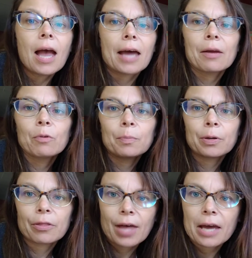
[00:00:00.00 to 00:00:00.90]
and I will
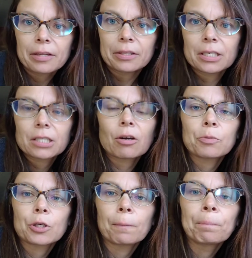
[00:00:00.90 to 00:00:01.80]
put that in the
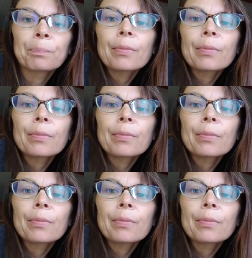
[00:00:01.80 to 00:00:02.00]
description.